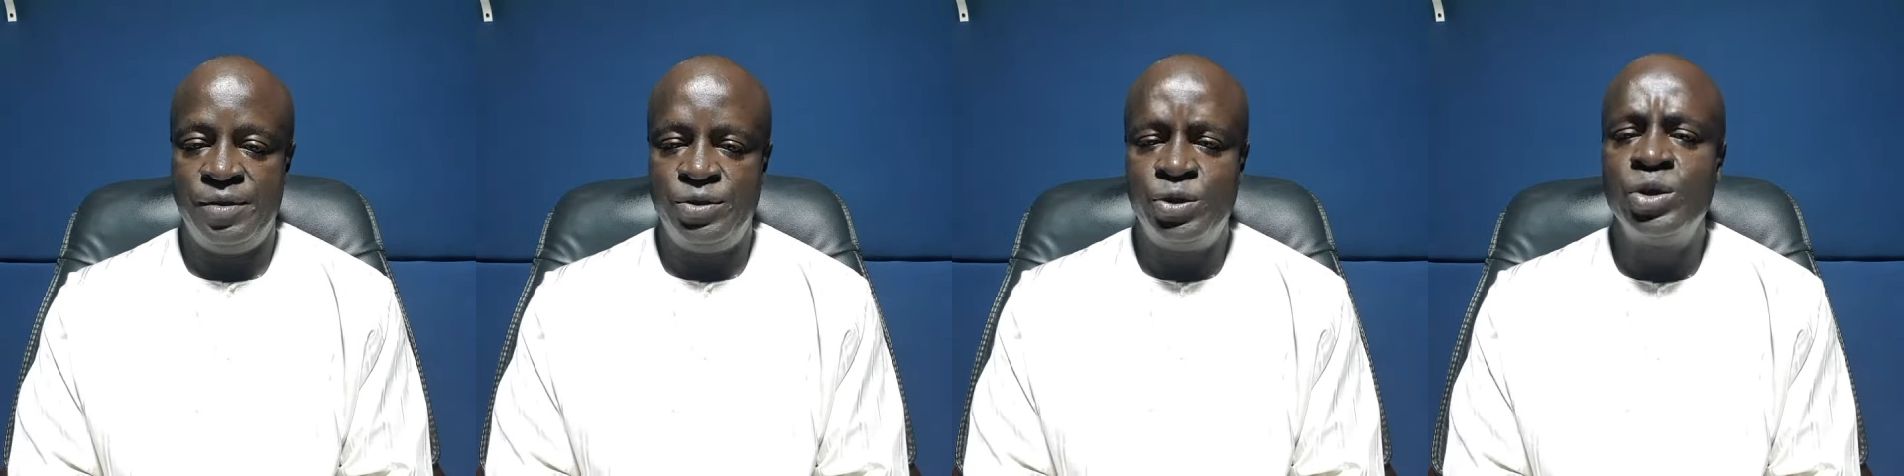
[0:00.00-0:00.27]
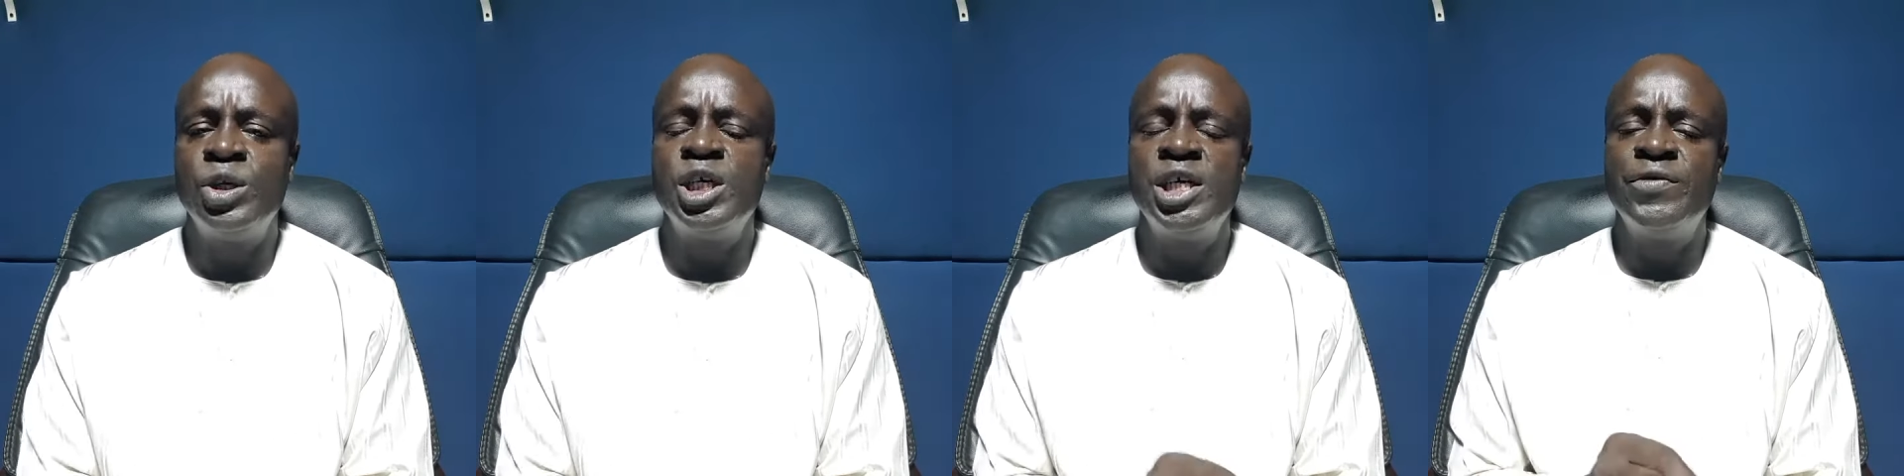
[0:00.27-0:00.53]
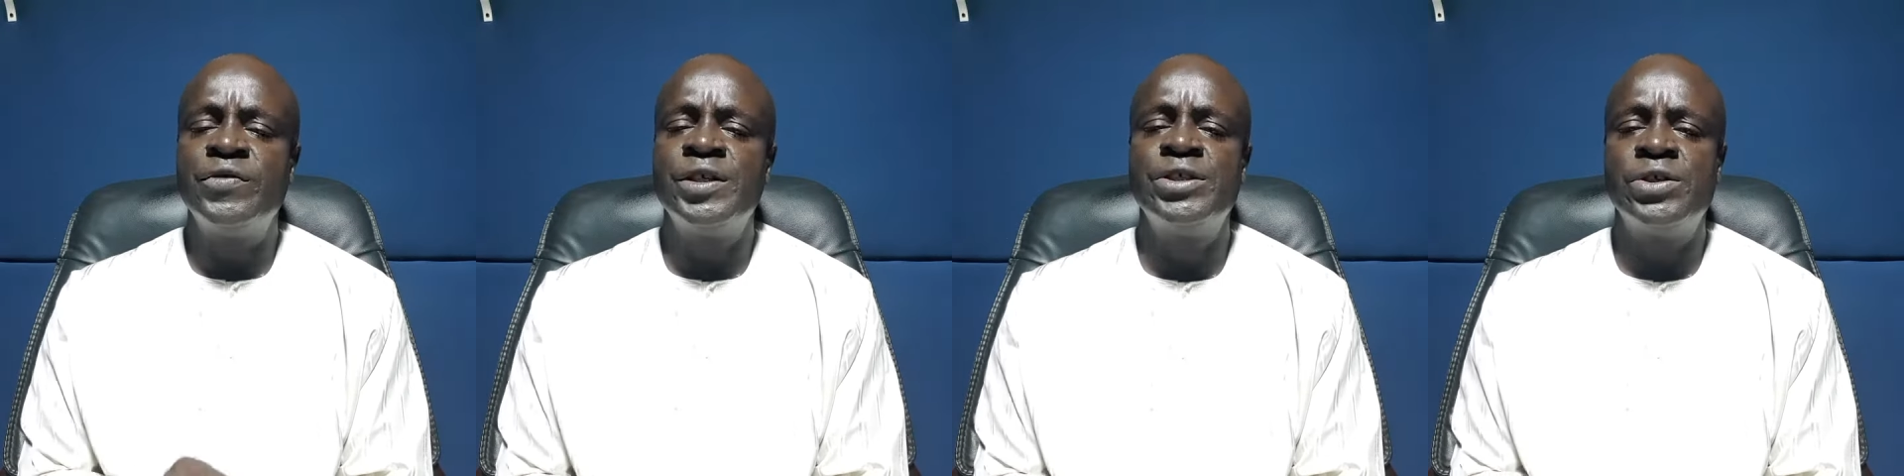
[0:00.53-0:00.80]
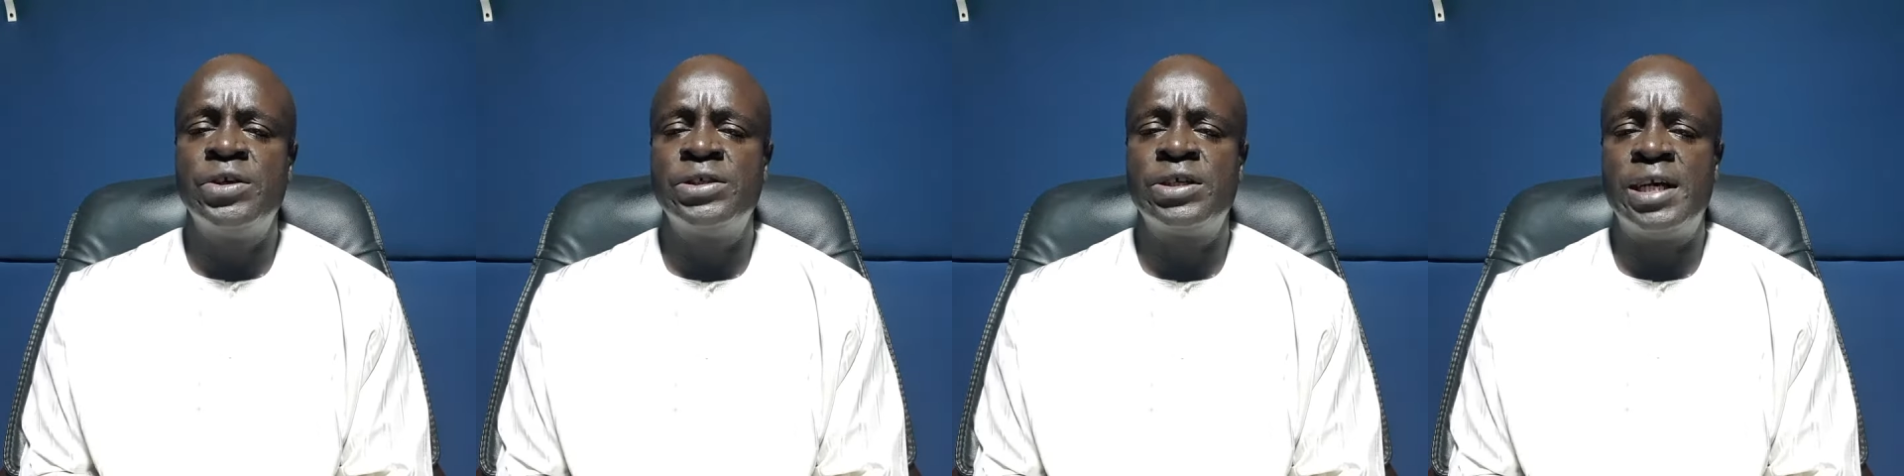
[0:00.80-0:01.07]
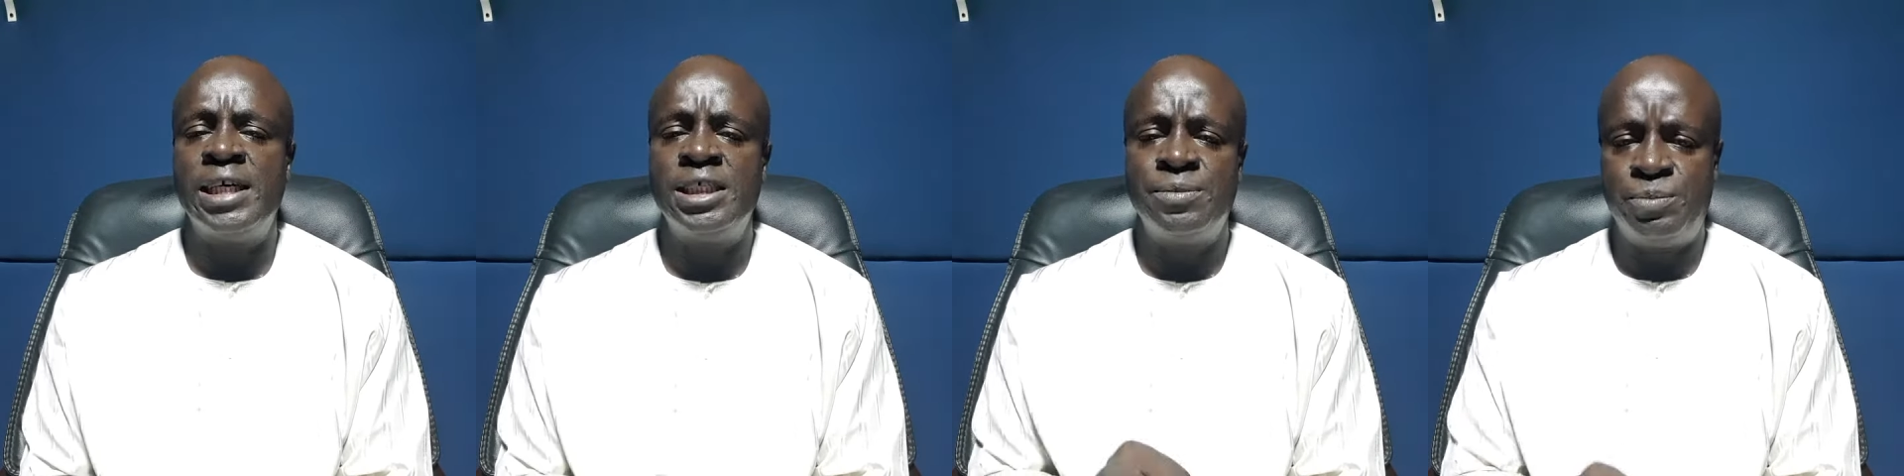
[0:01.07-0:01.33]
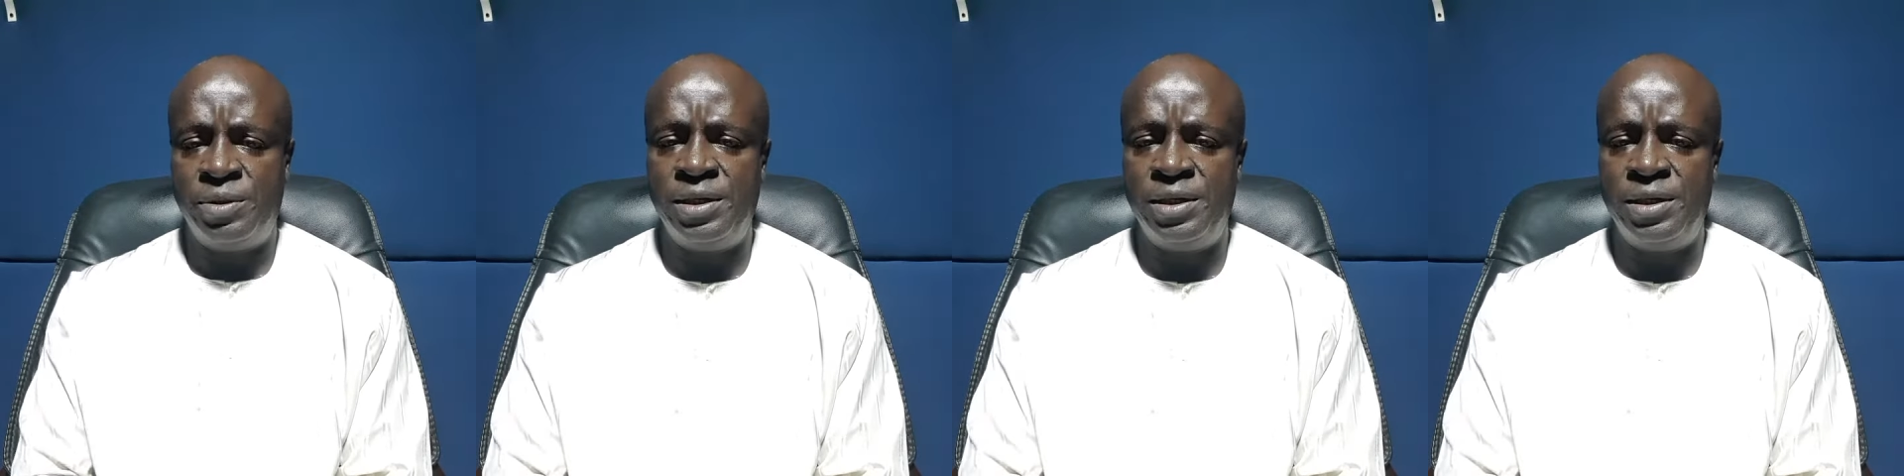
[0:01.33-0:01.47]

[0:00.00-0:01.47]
So if Jesus Christ